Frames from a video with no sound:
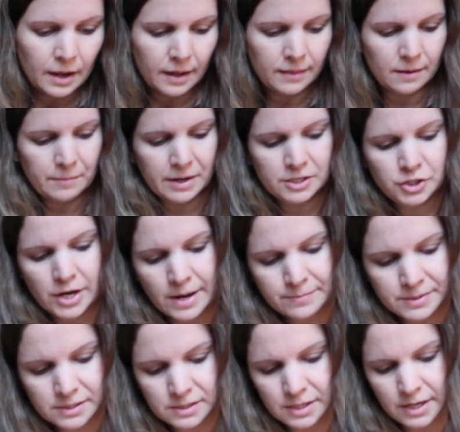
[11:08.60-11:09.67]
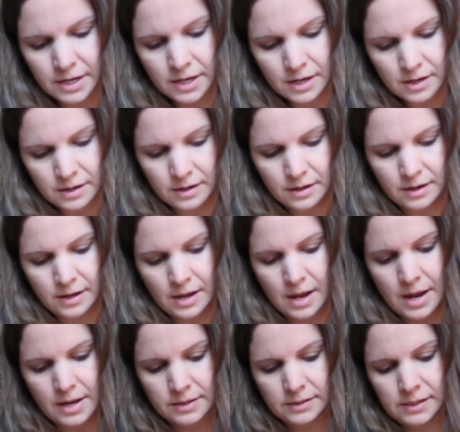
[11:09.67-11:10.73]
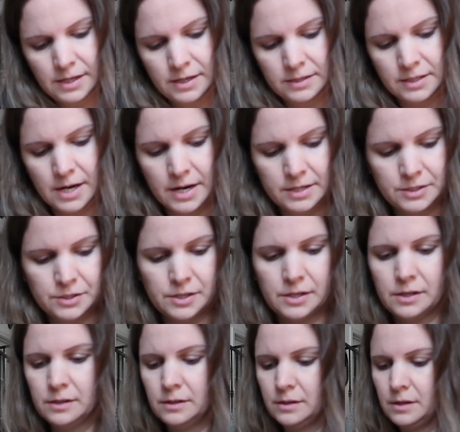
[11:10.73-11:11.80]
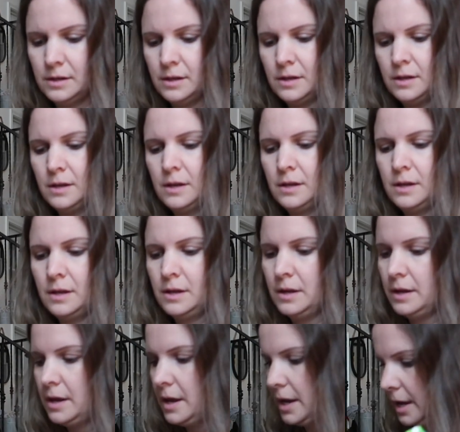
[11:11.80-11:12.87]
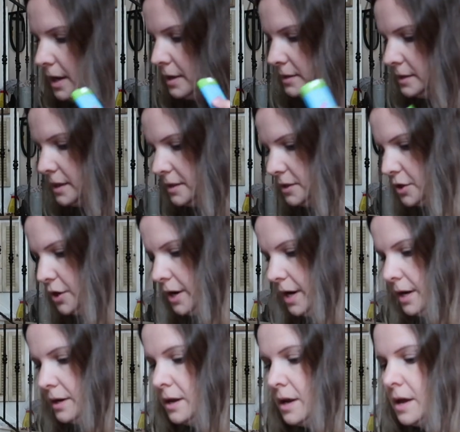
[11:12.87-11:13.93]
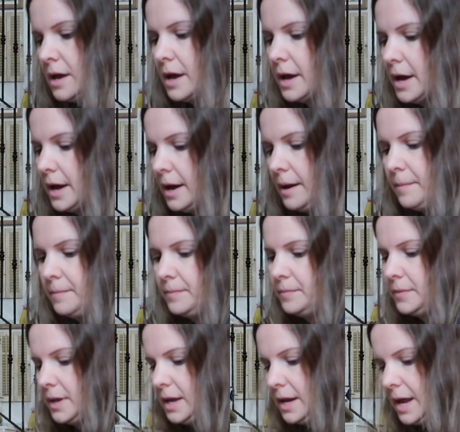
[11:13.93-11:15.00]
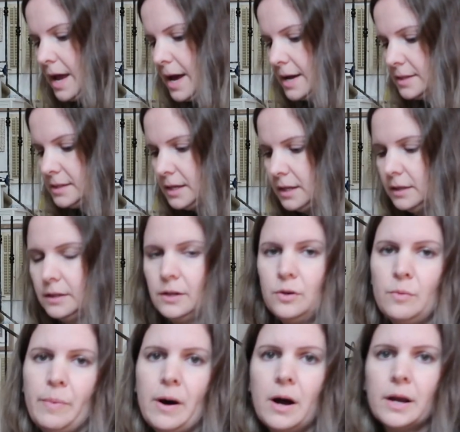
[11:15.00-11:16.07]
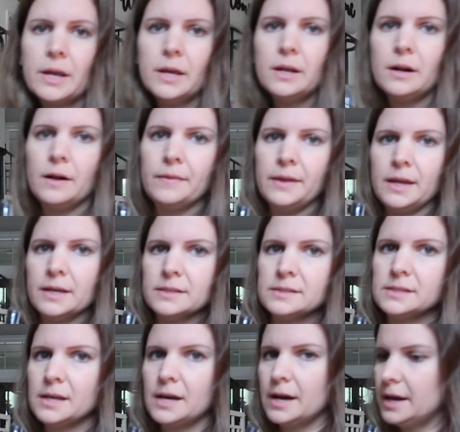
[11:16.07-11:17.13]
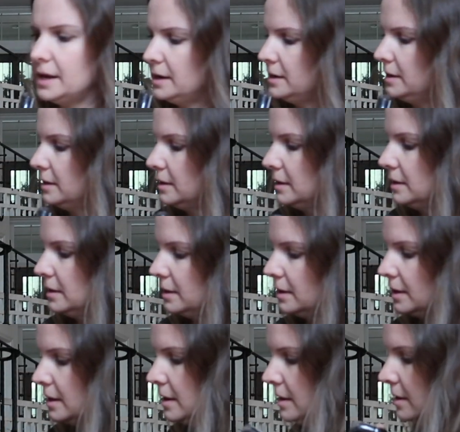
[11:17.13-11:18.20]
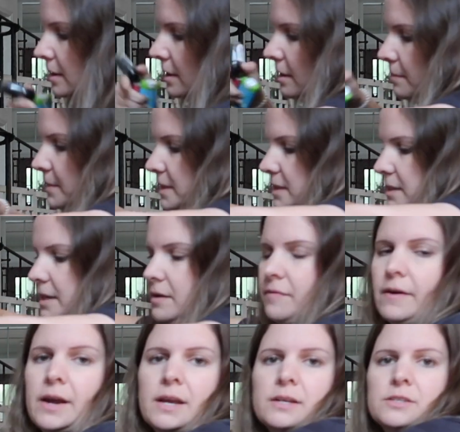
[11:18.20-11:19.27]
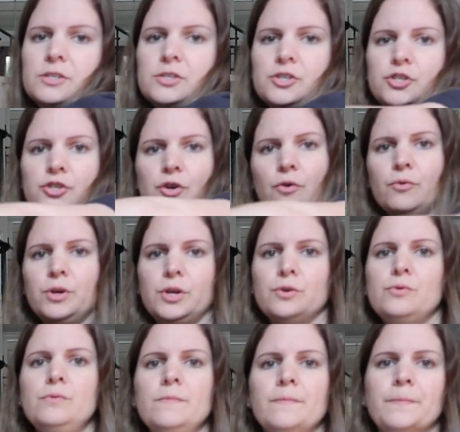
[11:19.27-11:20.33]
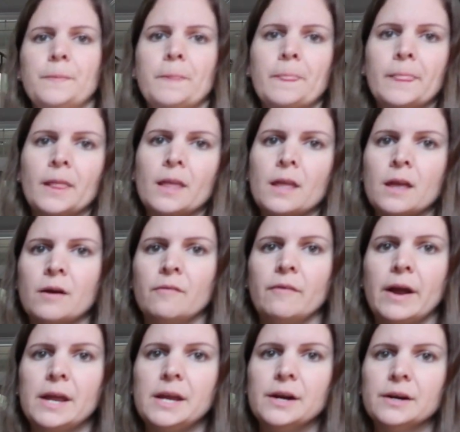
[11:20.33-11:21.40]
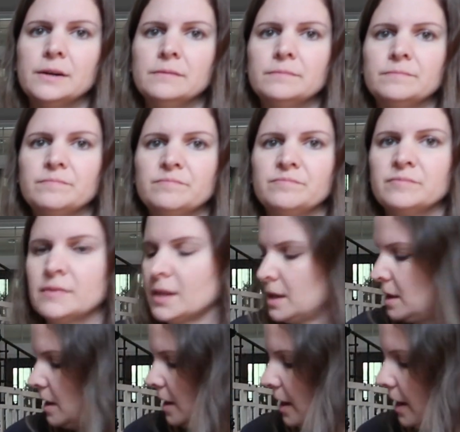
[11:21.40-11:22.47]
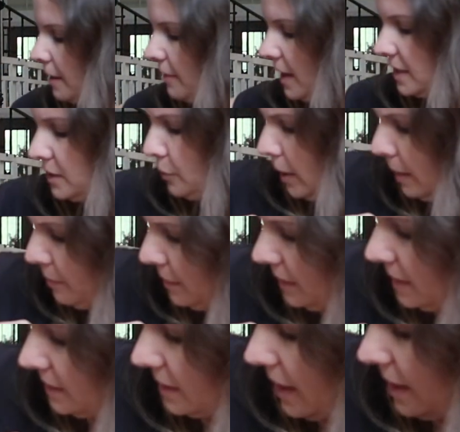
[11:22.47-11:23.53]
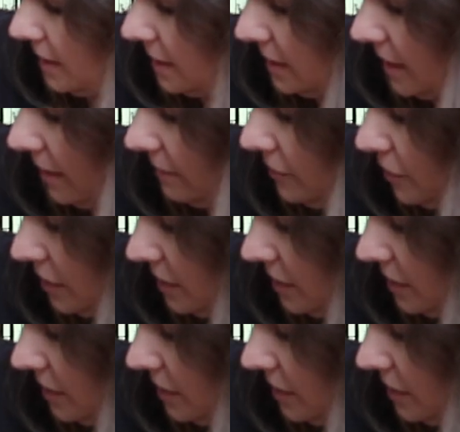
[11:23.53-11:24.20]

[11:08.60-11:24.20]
And then my chapstick, hand sanitizer, and sunscreen. It has a little pocket on the inside. Let's see if I can show you. Right here. And that's where I put this kind of stuff,